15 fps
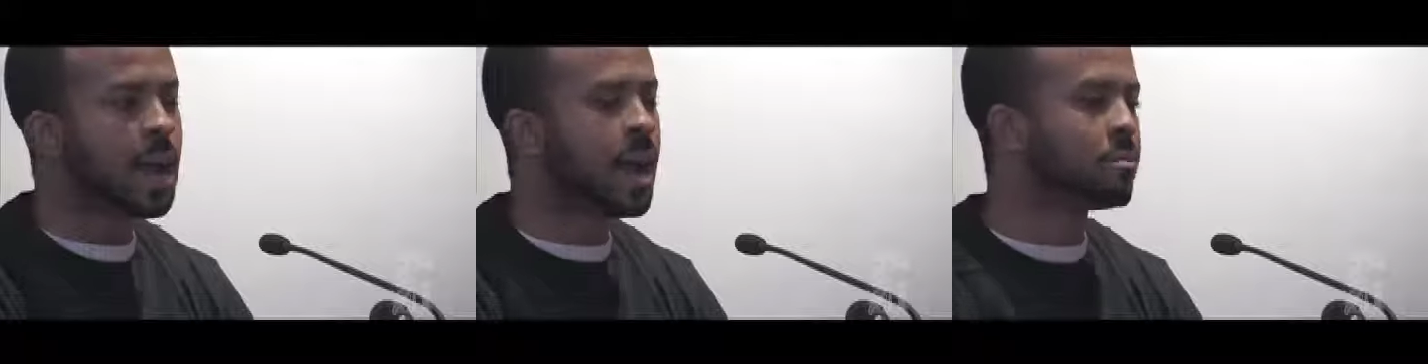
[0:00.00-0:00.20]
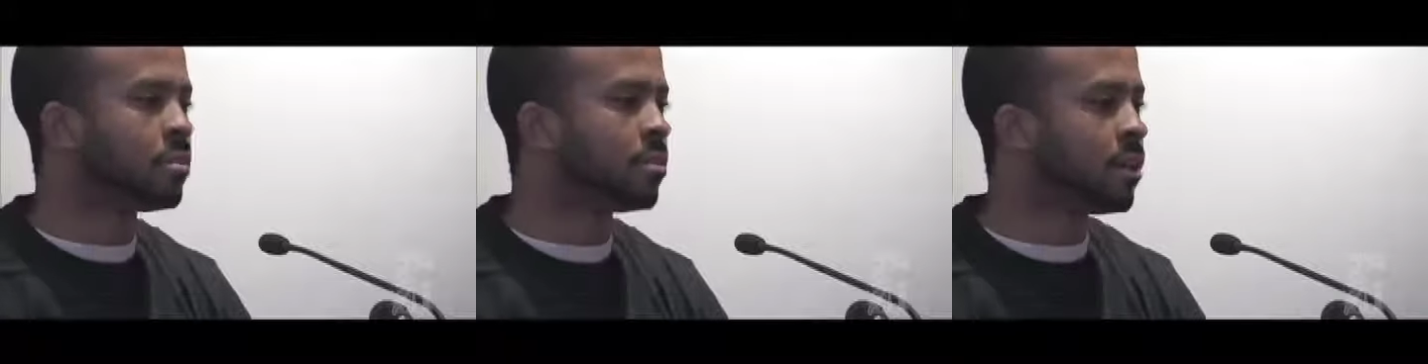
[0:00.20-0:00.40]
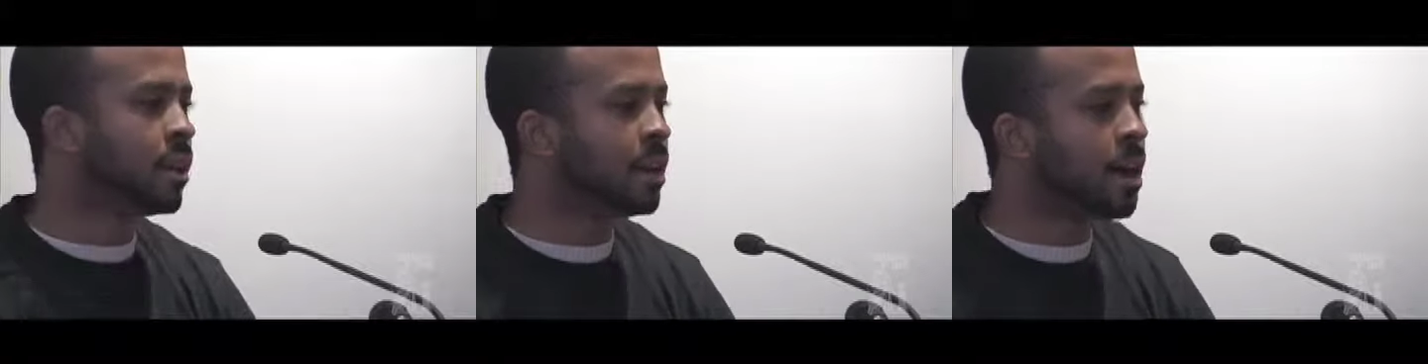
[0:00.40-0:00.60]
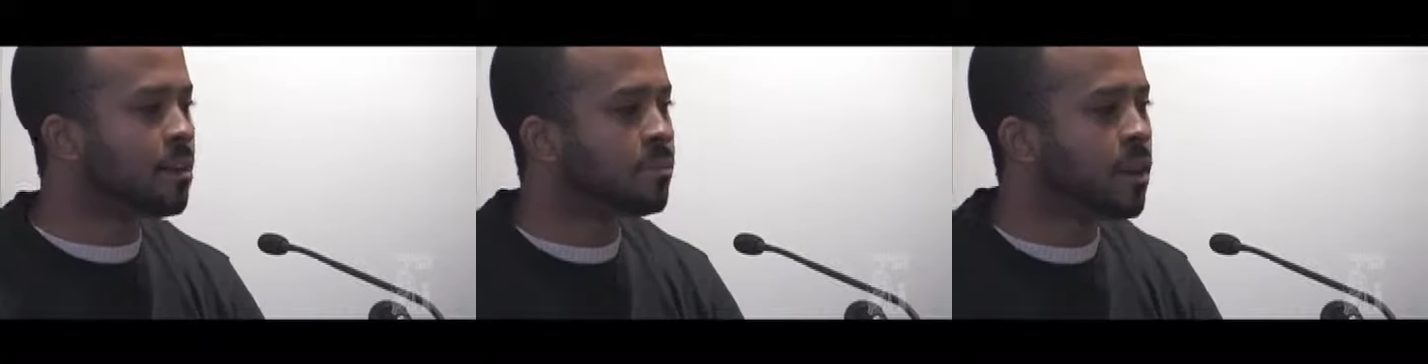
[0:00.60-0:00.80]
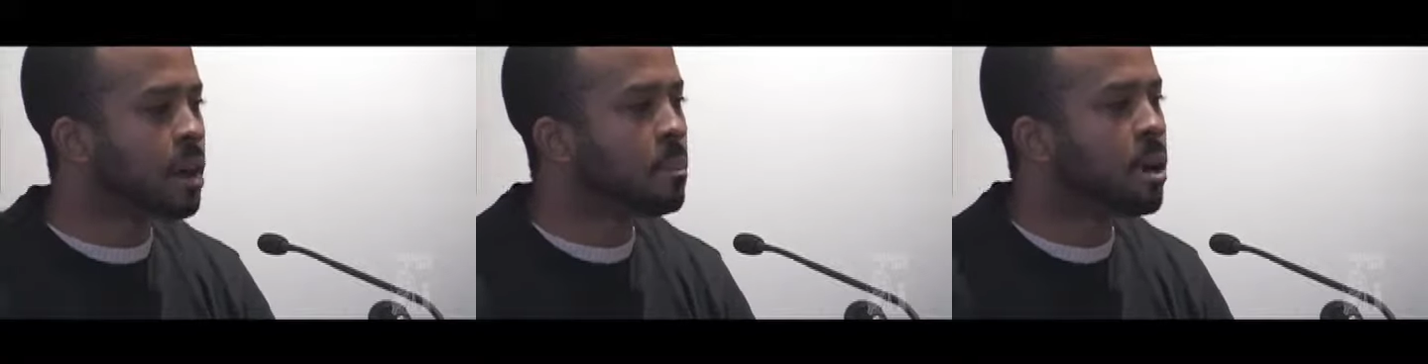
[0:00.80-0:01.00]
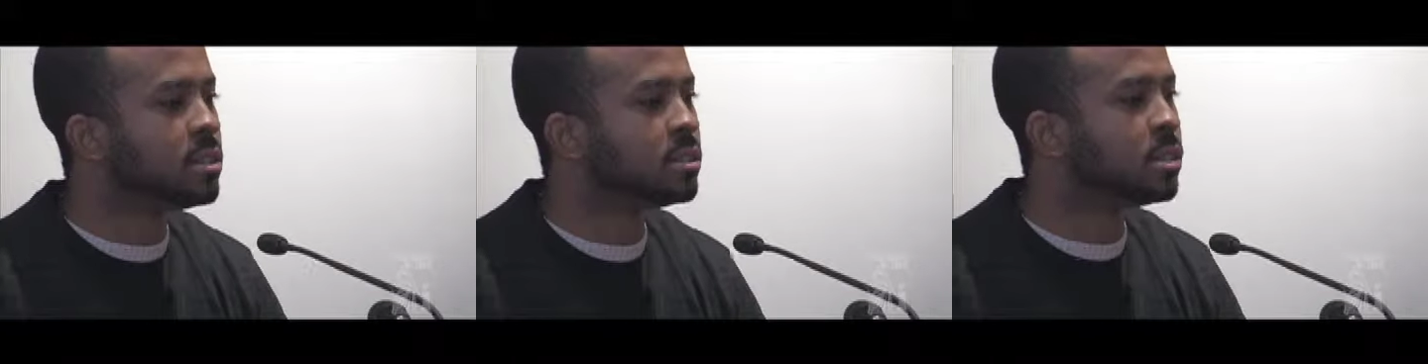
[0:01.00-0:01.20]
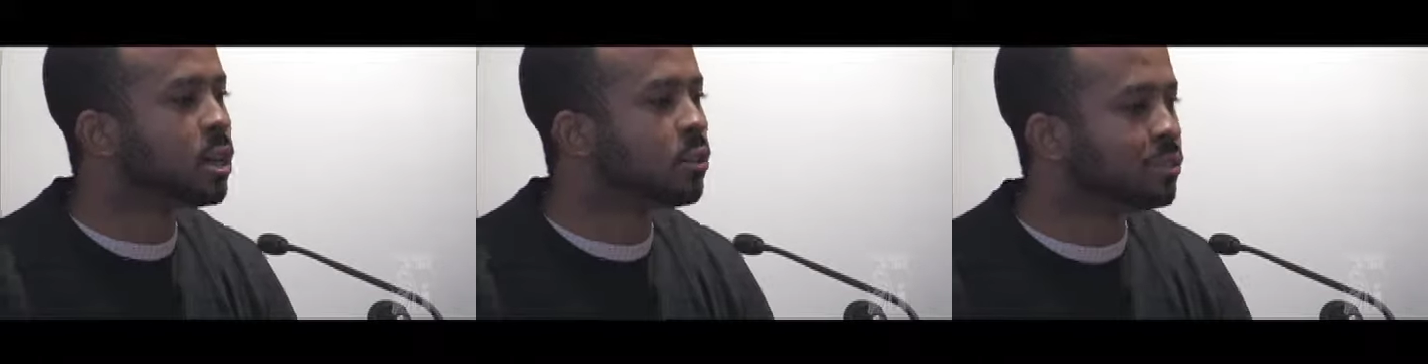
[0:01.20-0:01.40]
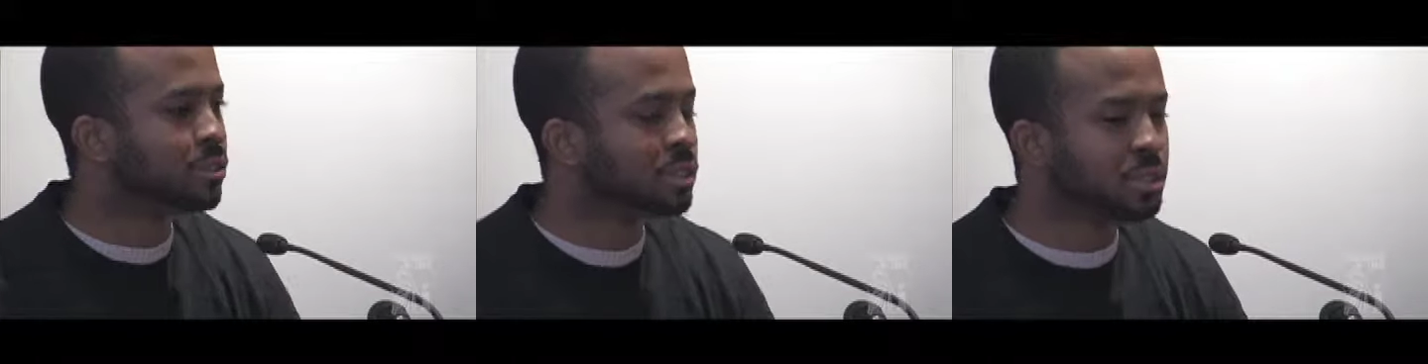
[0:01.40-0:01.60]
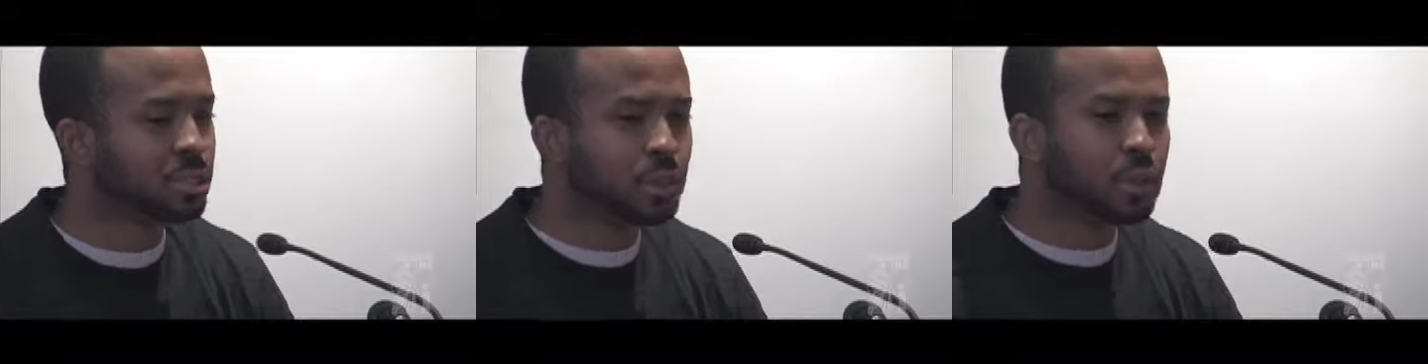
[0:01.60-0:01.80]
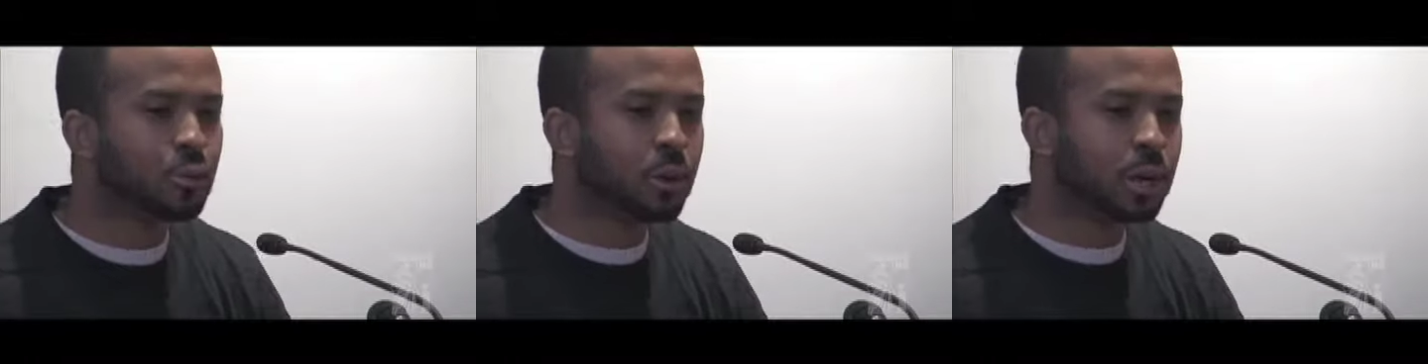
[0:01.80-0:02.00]
after that, I find myself
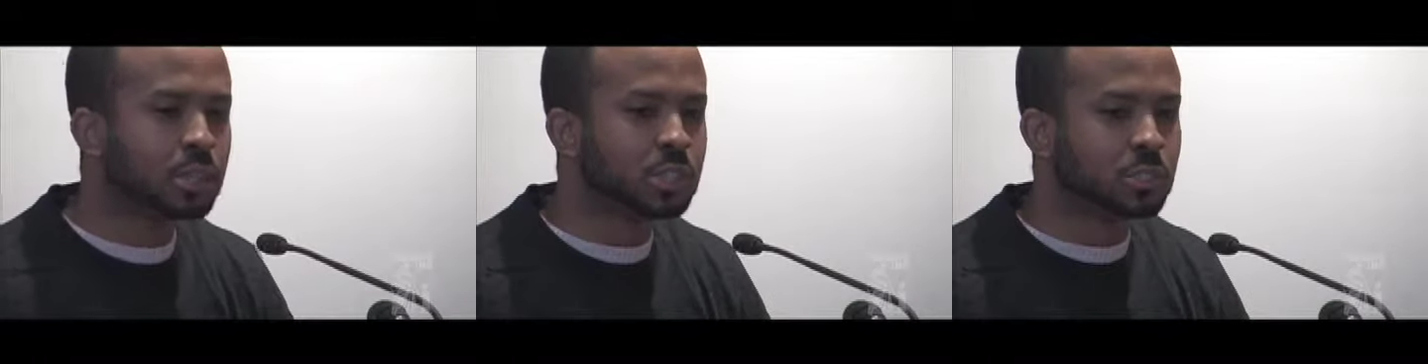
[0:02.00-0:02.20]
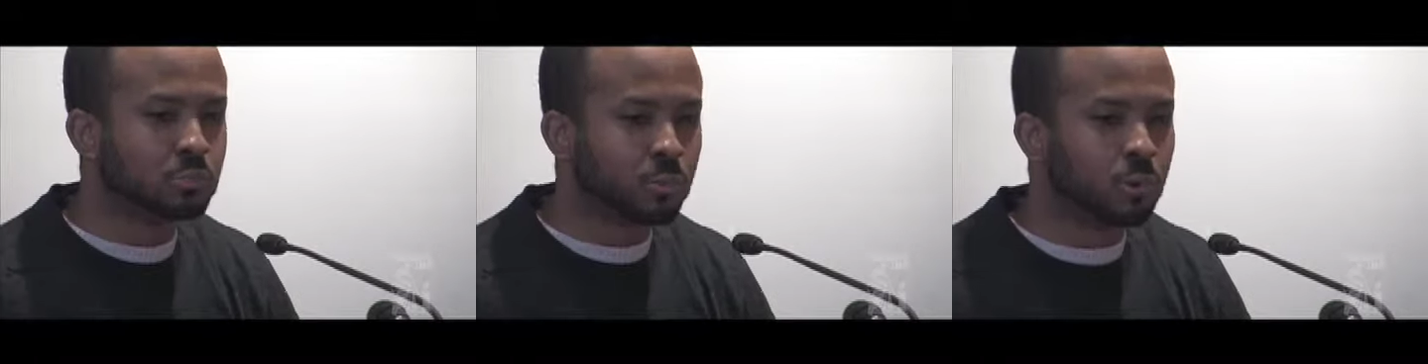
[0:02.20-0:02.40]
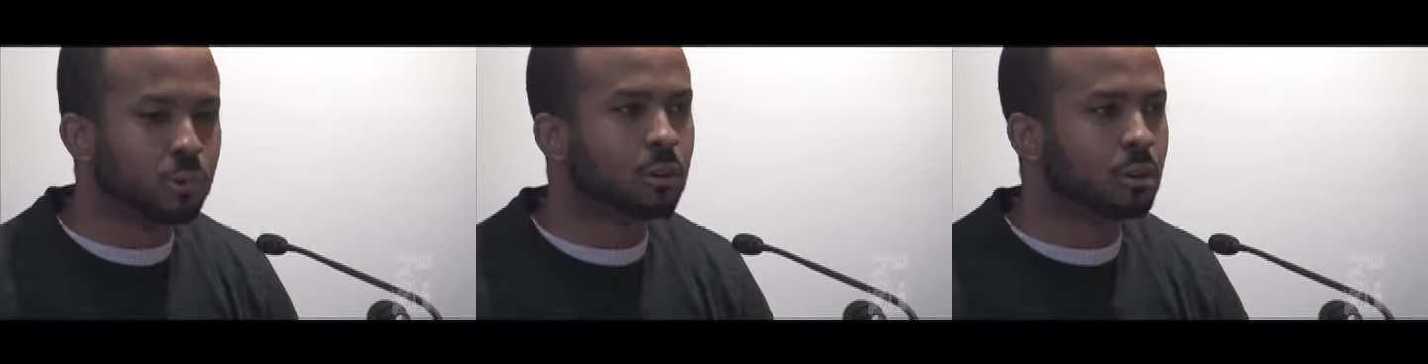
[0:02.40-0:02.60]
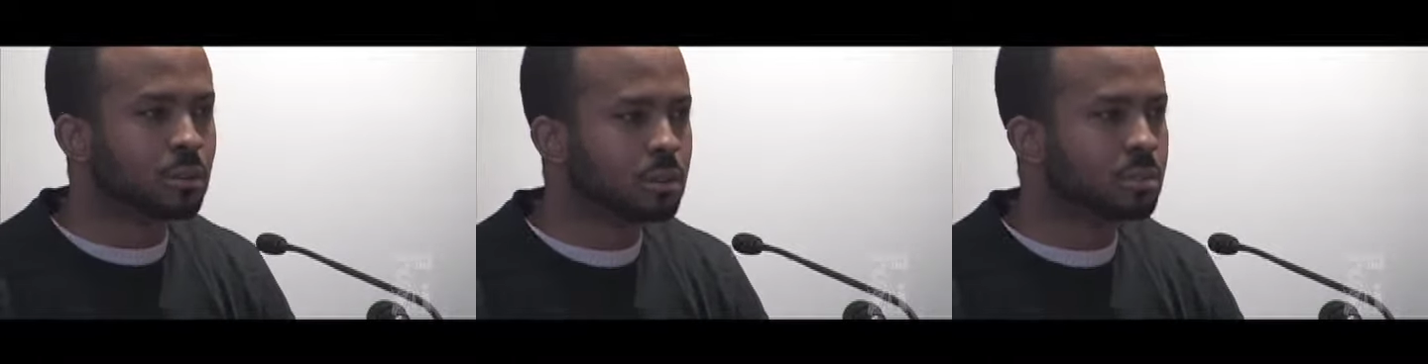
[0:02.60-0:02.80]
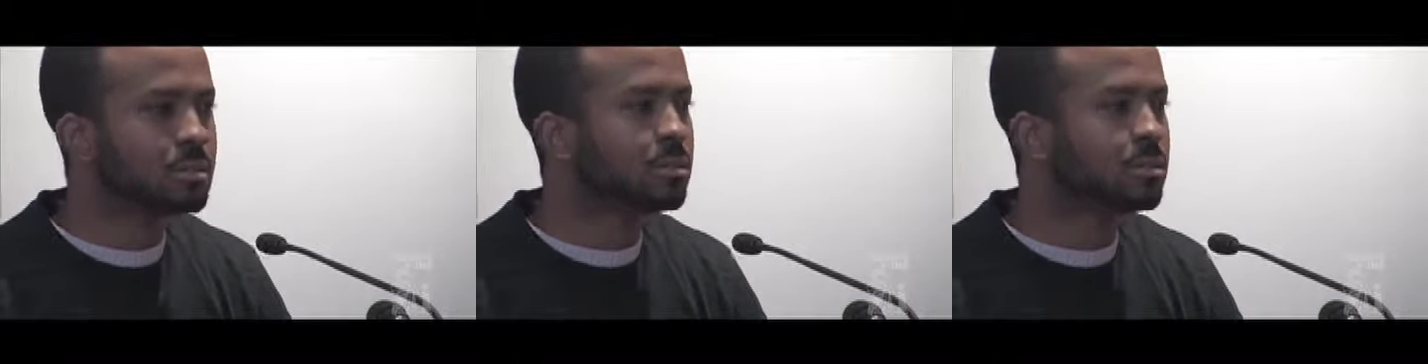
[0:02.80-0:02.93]
still waging war